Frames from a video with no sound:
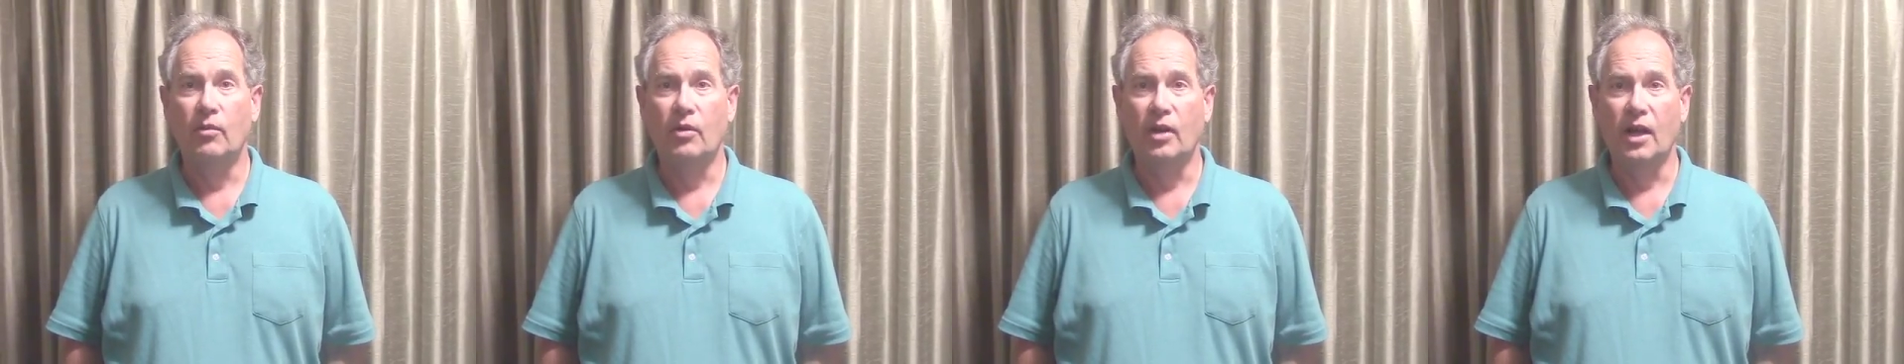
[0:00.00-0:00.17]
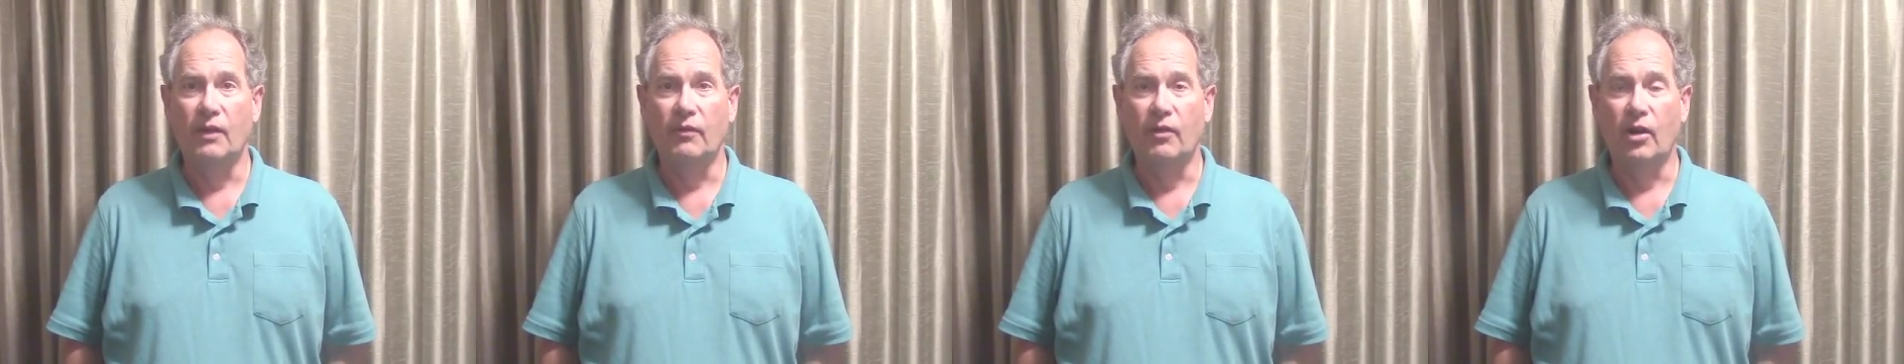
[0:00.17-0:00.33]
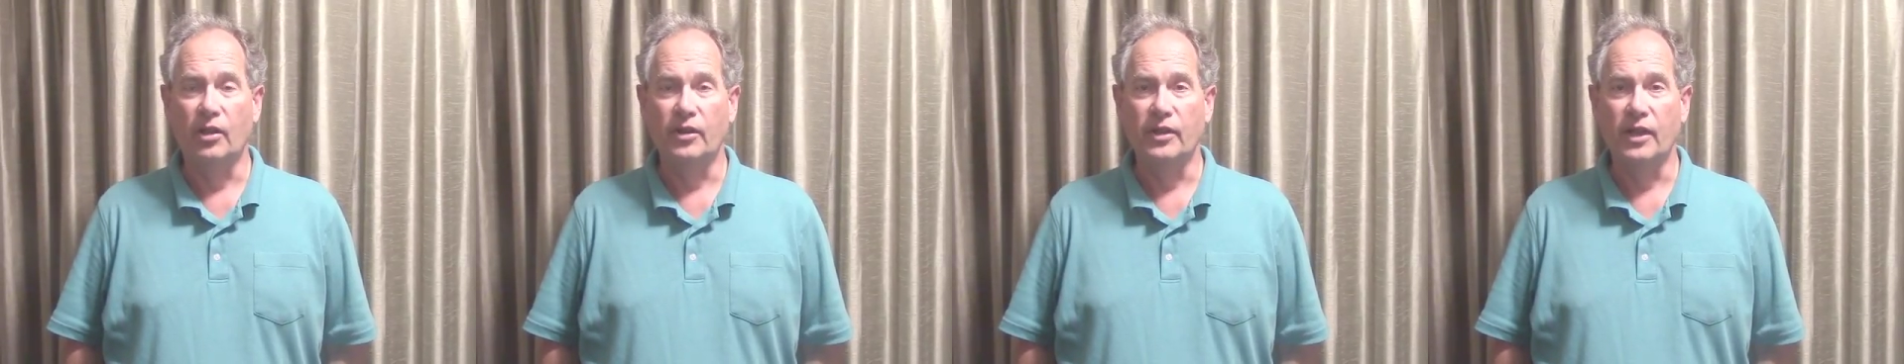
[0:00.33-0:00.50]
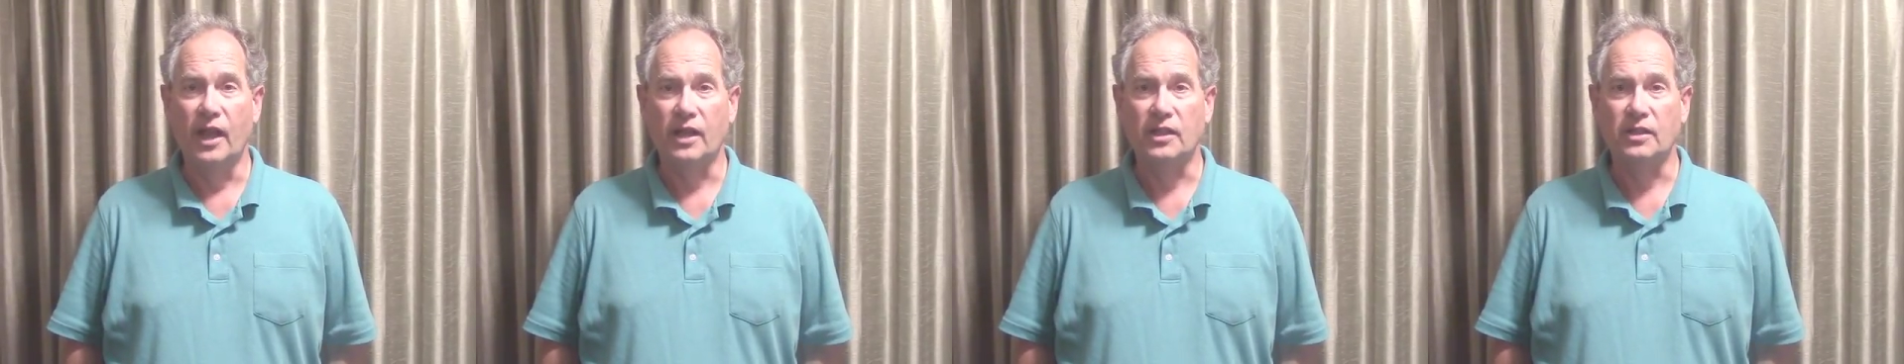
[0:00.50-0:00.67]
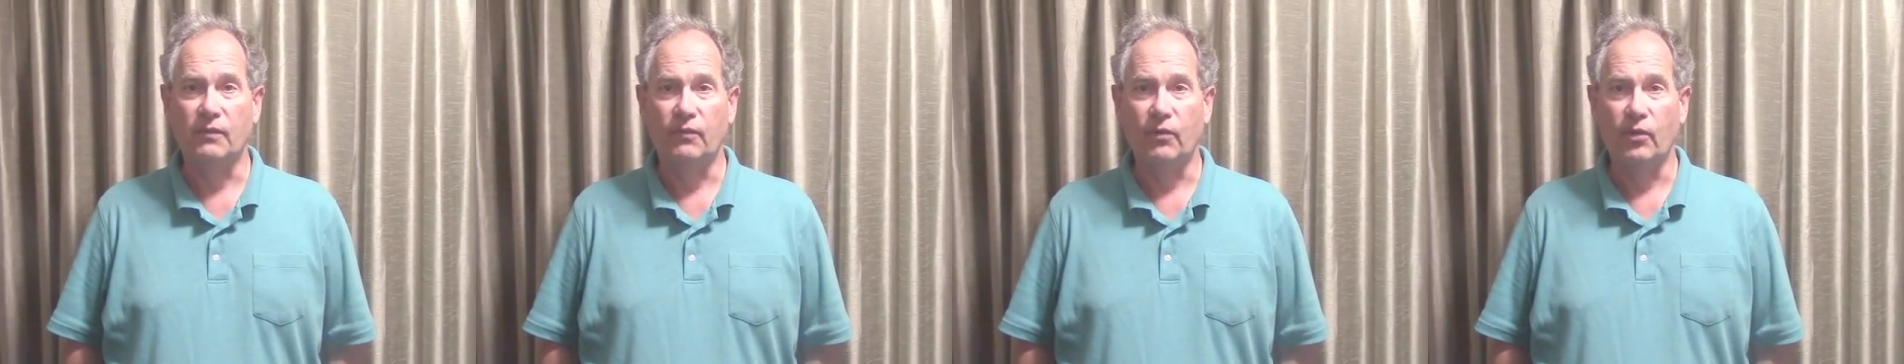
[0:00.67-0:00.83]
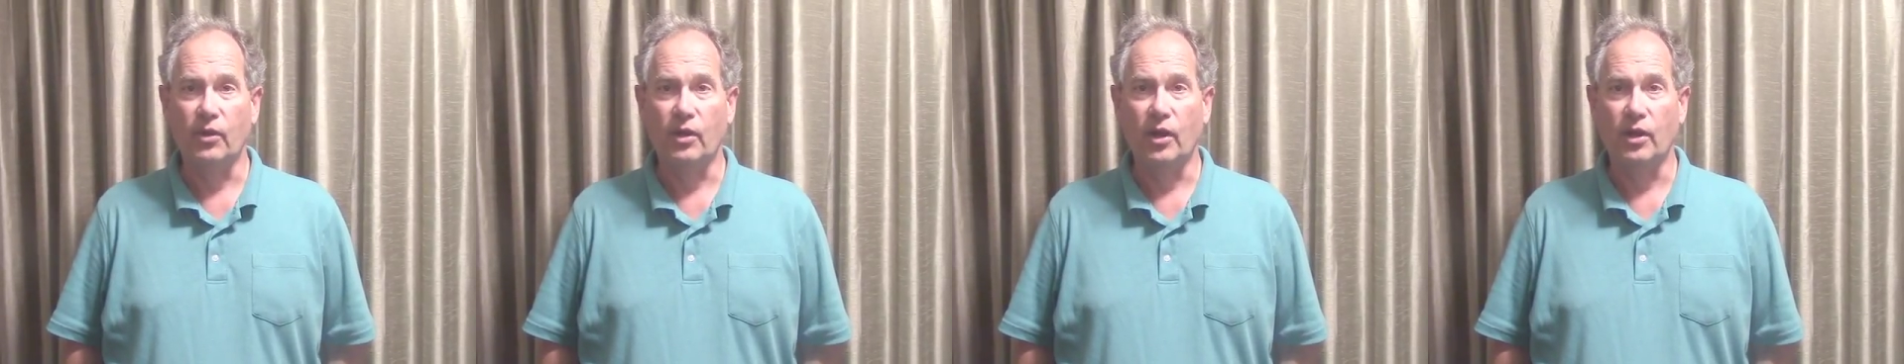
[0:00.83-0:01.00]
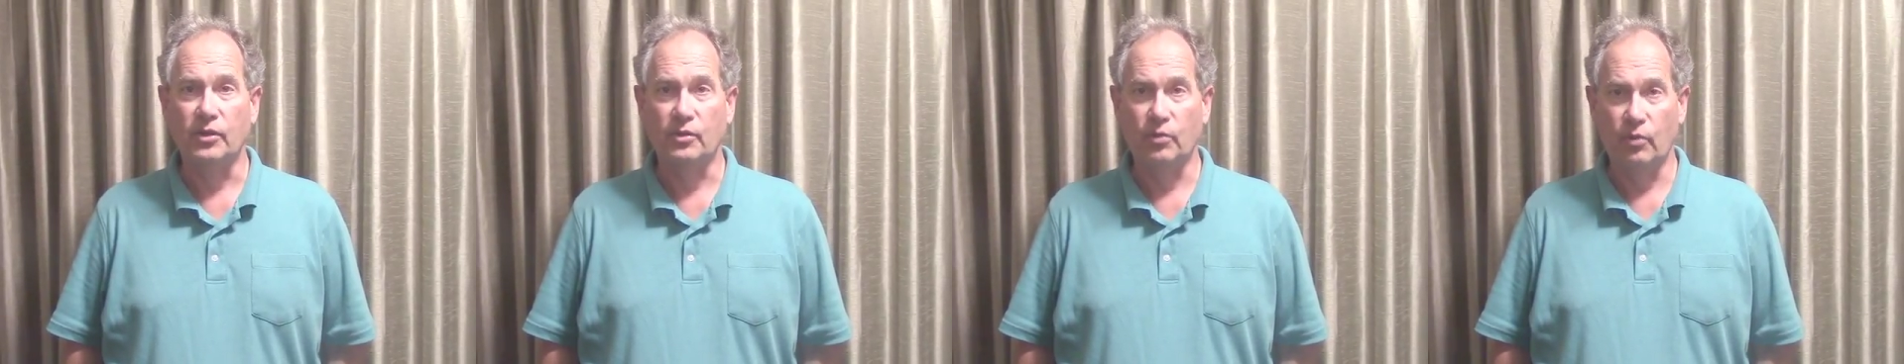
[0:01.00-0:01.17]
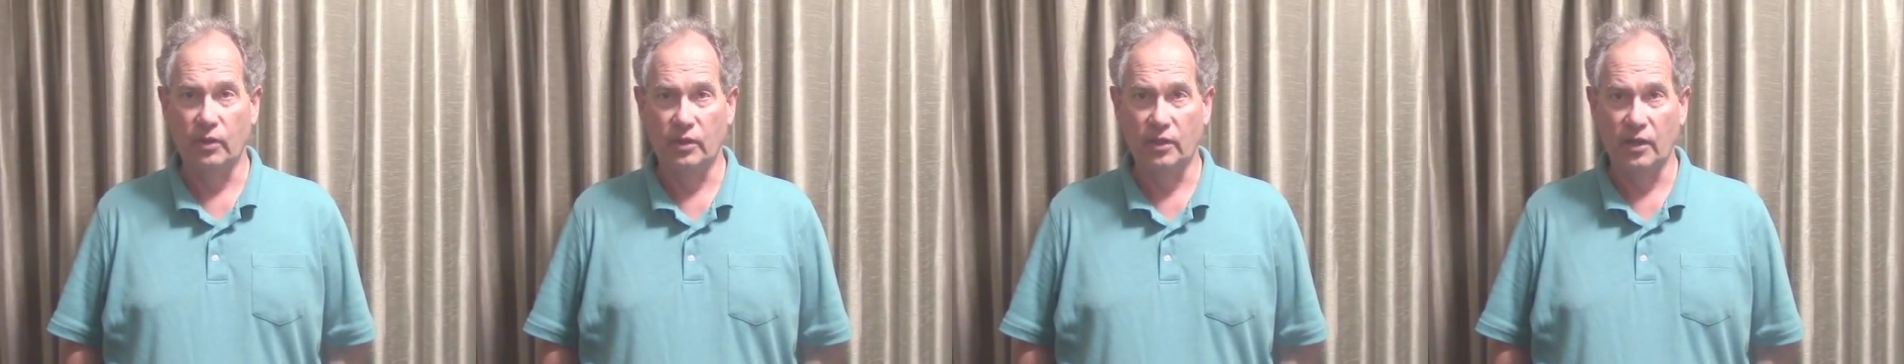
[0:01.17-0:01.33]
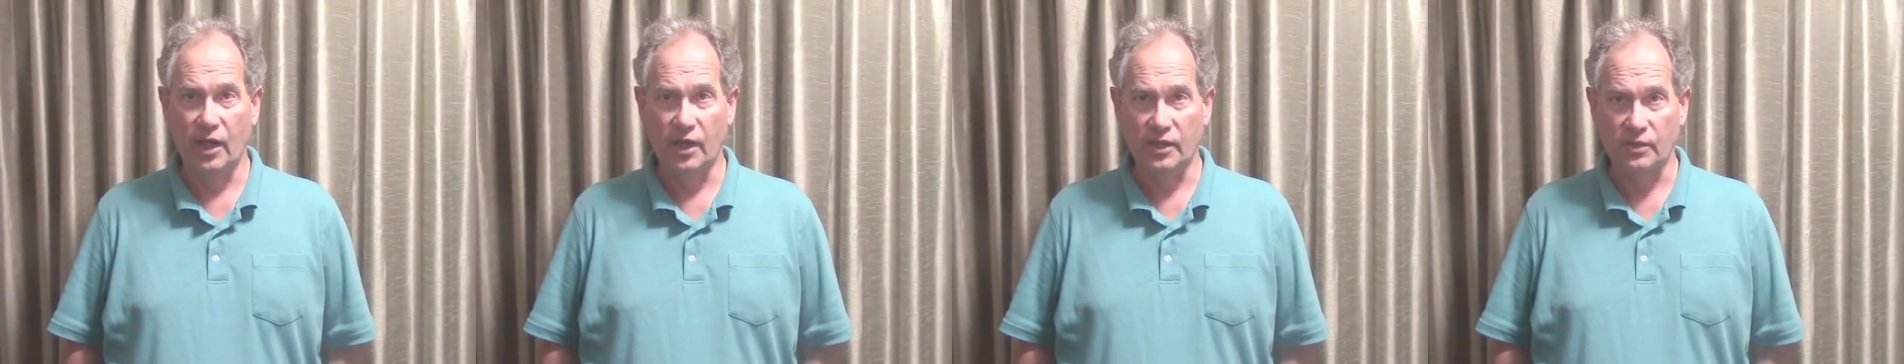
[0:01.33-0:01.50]
We'll have all the action for you on
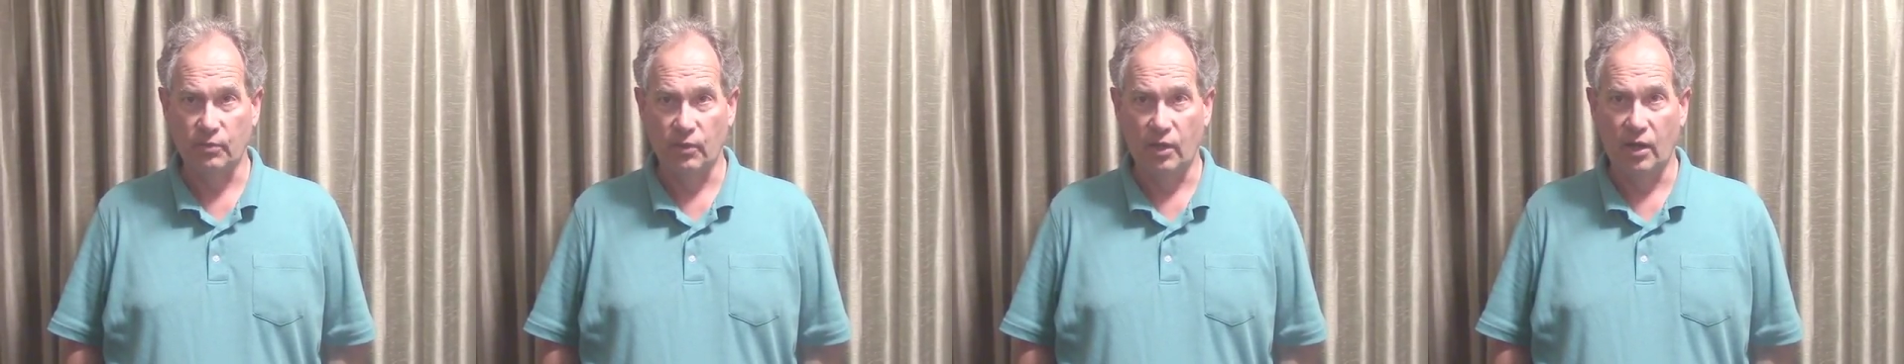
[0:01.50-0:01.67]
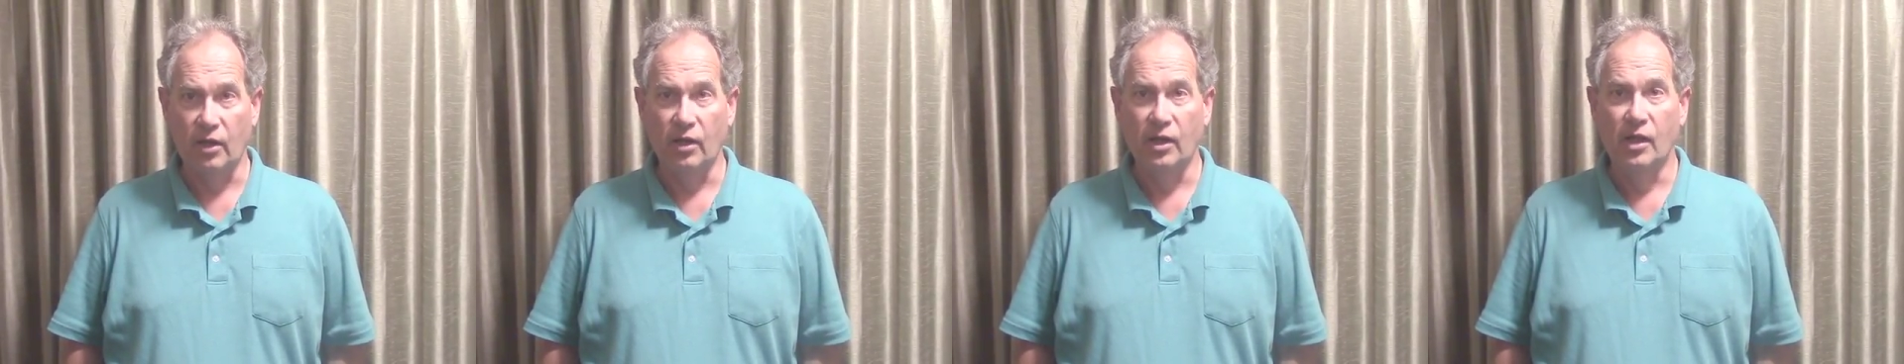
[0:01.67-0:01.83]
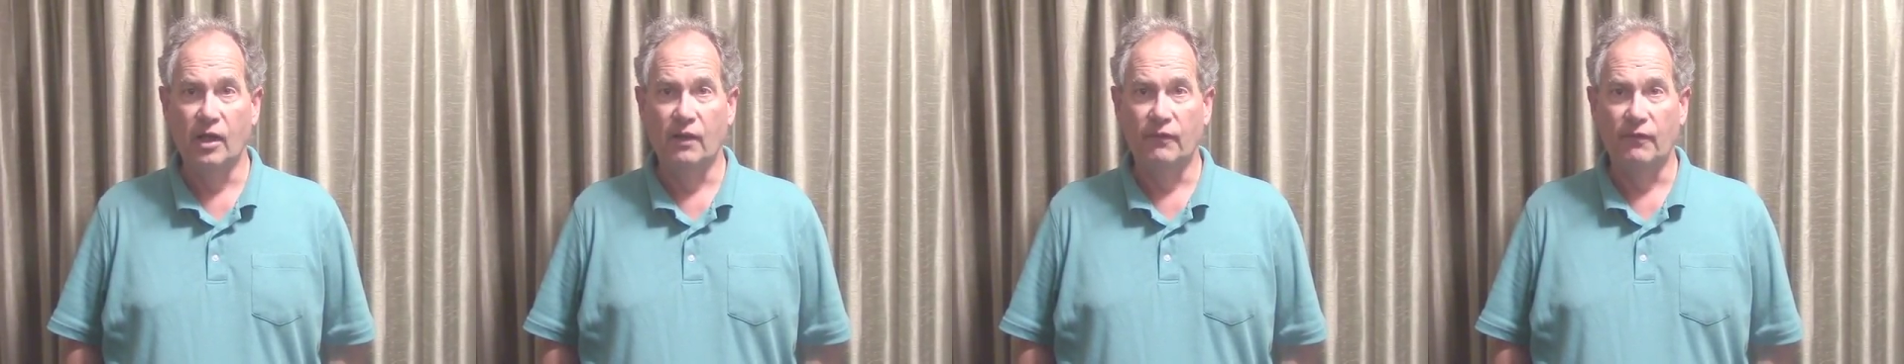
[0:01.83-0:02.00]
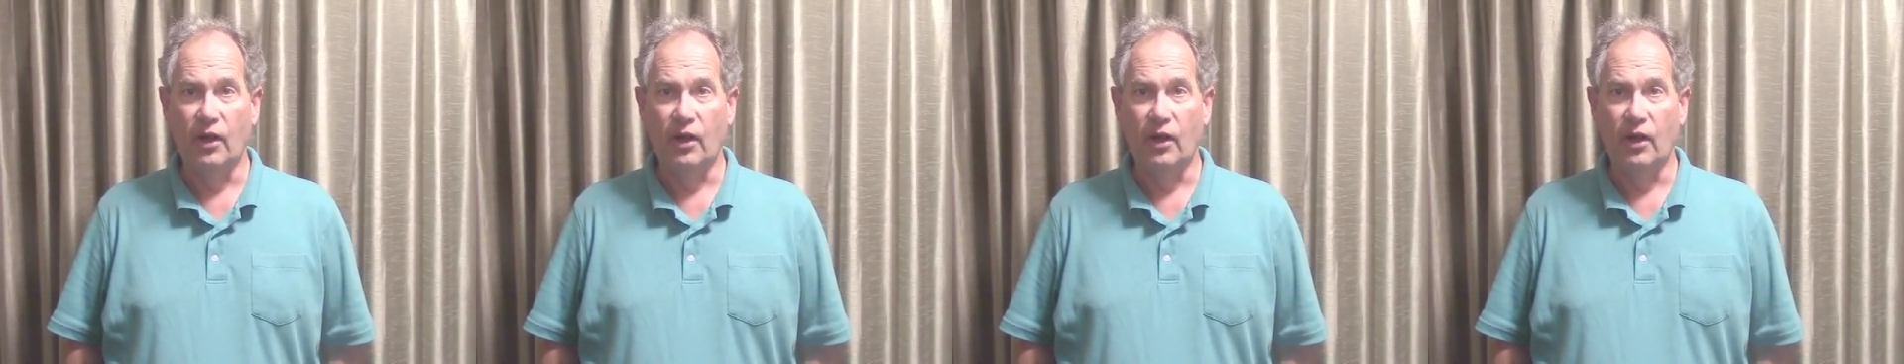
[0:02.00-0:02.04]
Twitter as well.